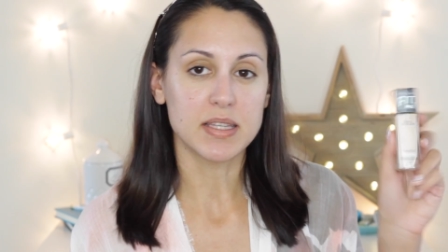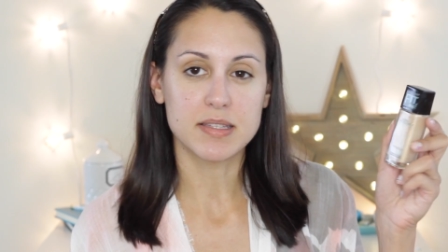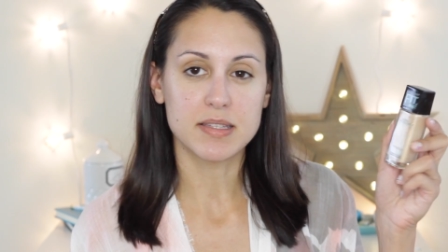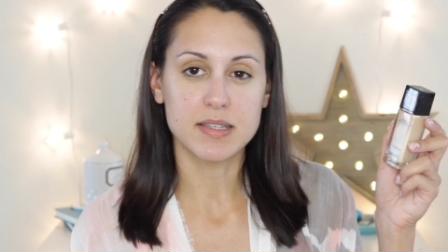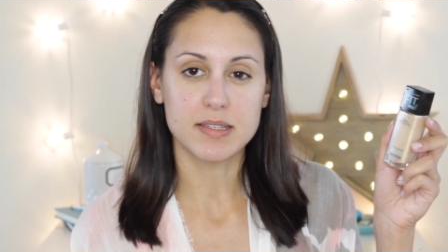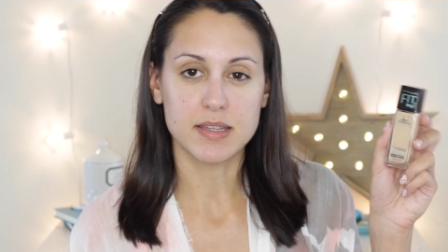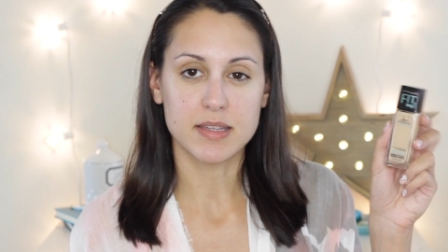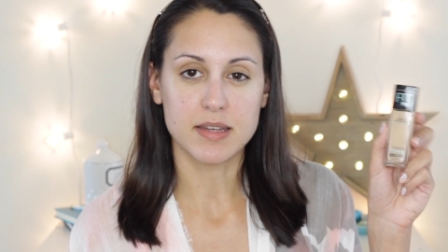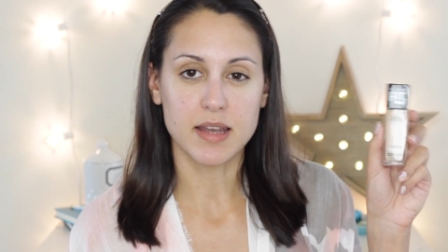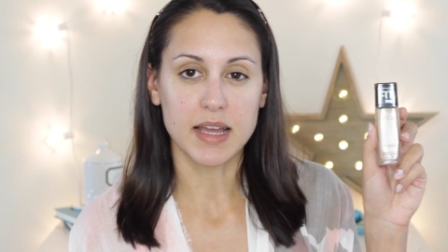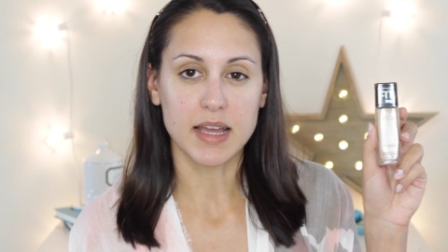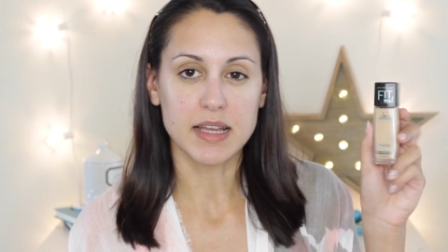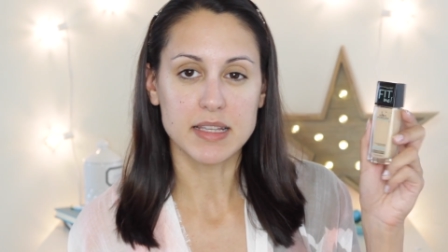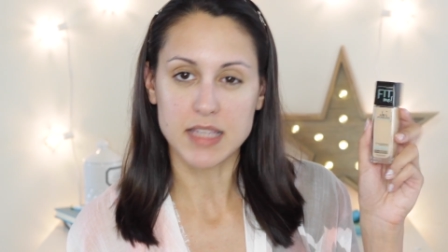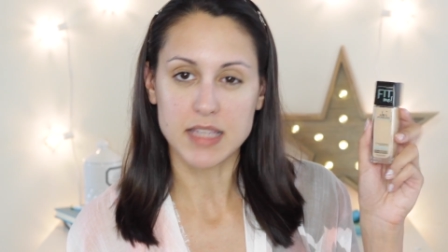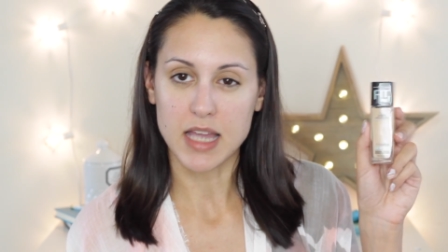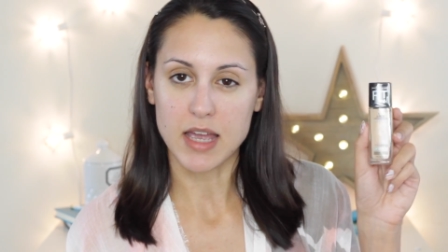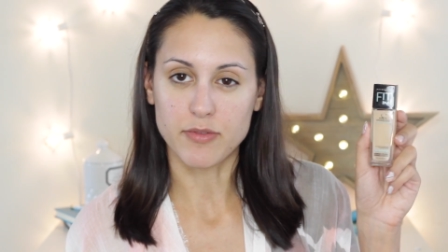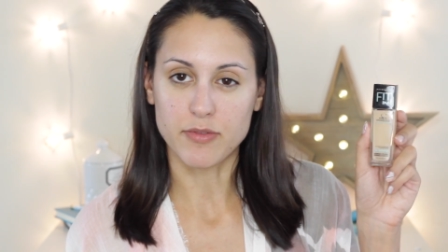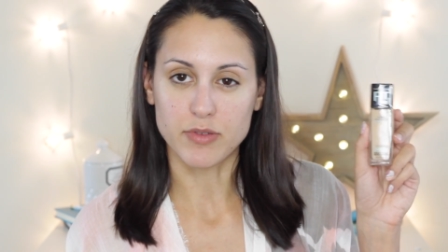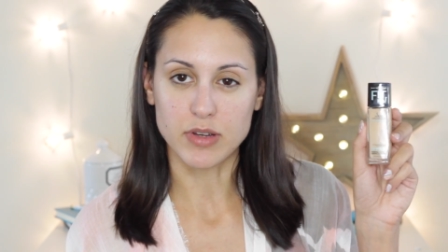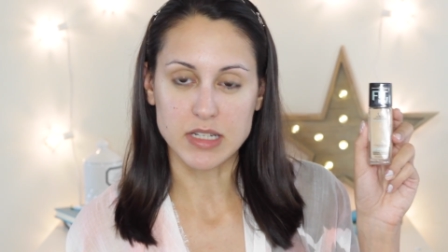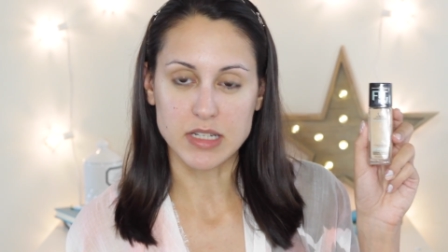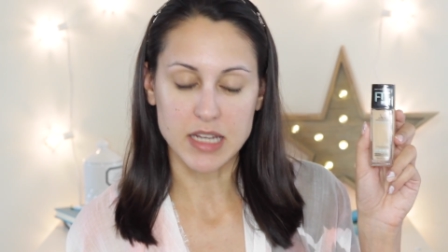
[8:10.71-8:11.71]
this is a nice
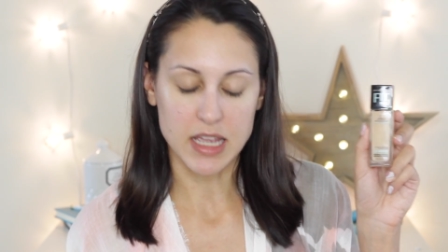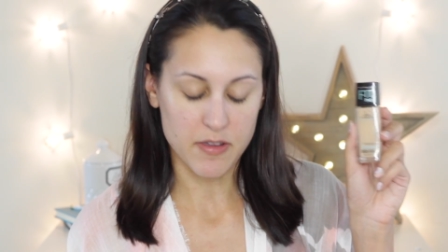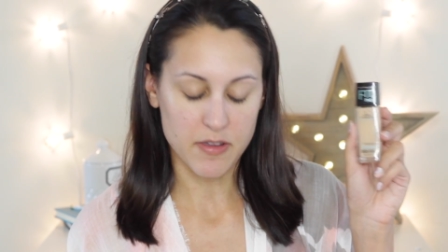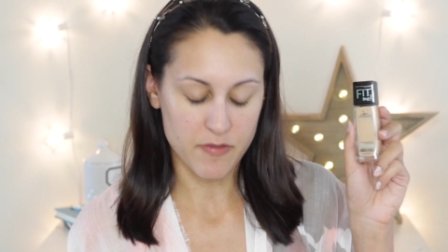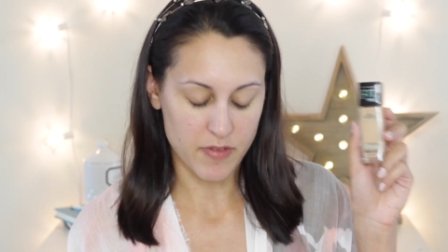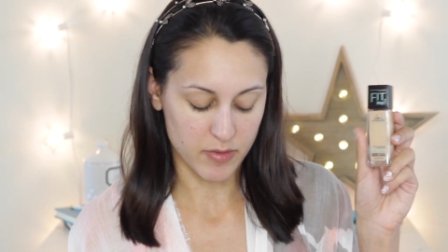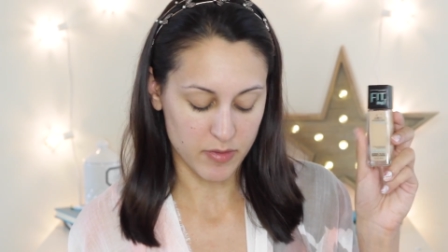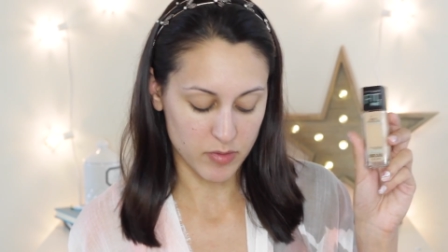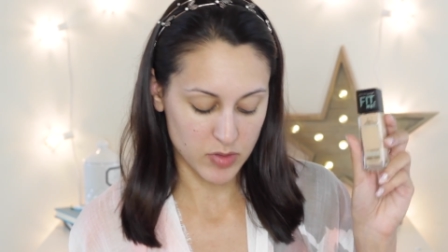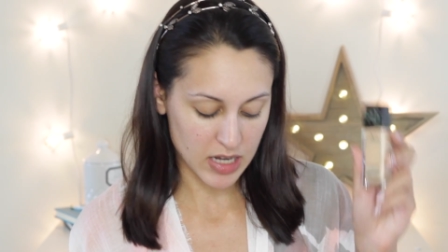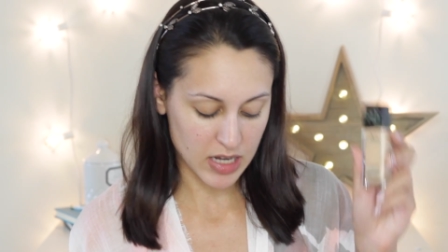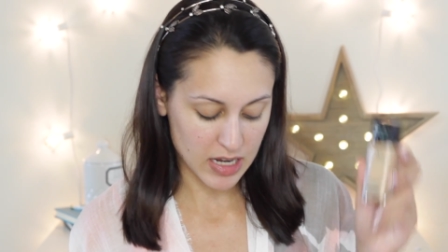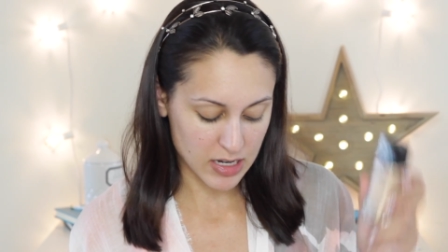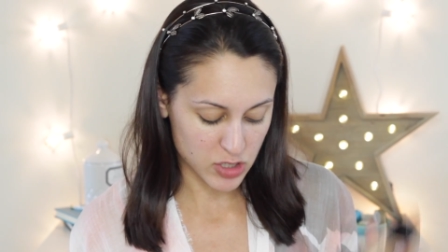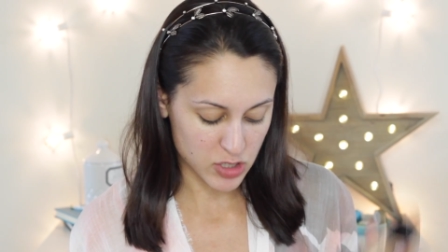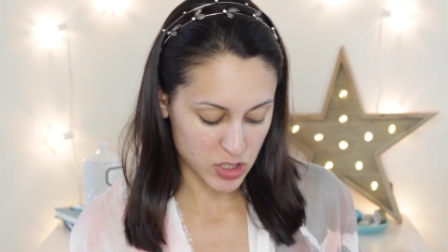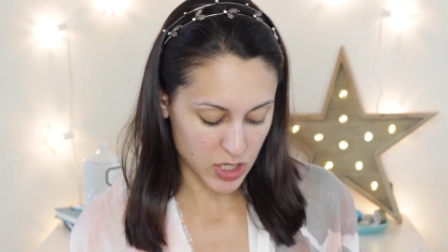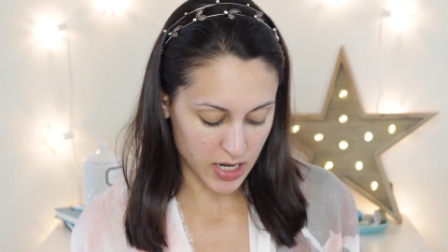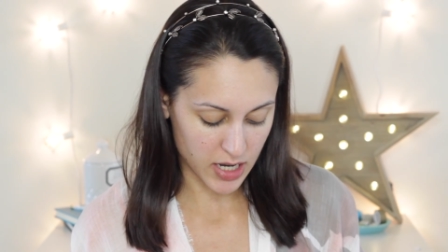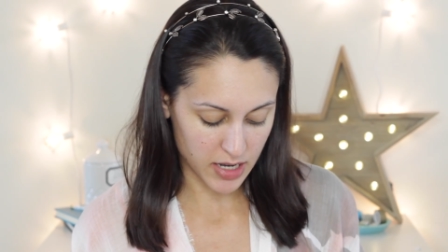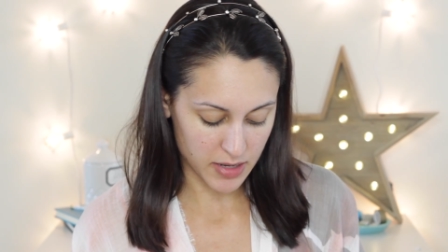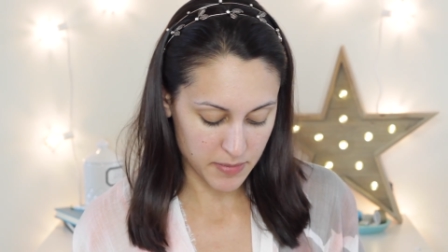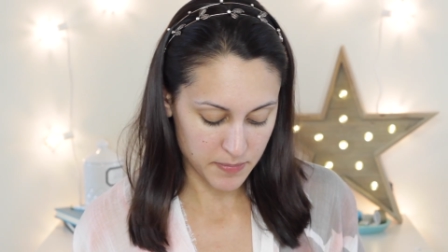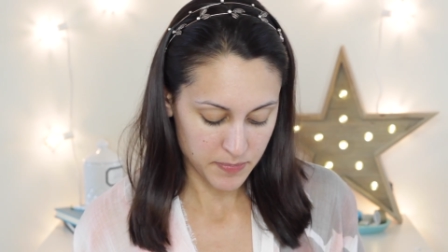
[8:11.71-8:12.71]
everyday
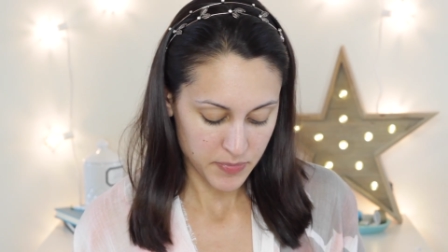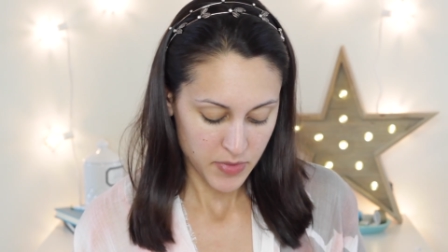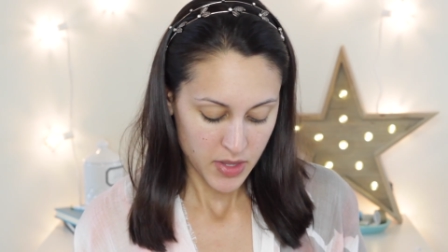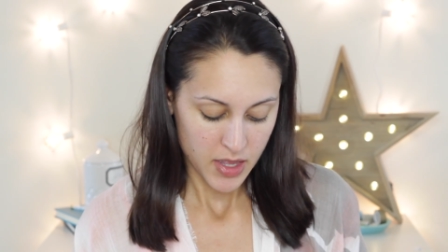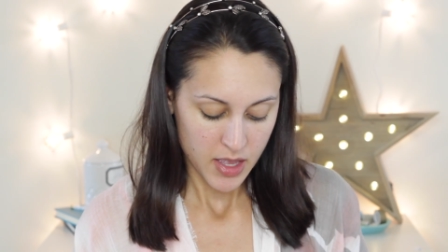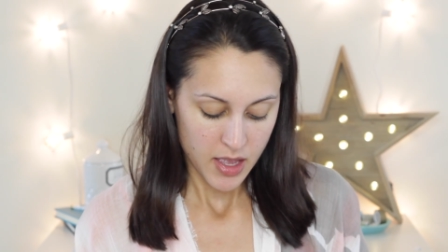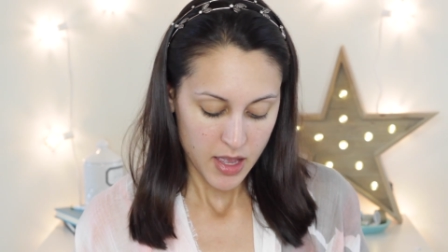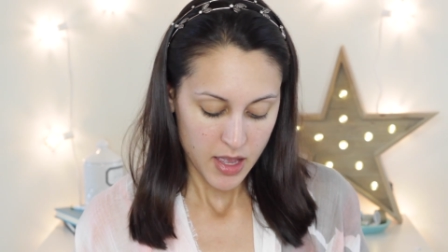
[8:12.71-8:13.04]
foundation.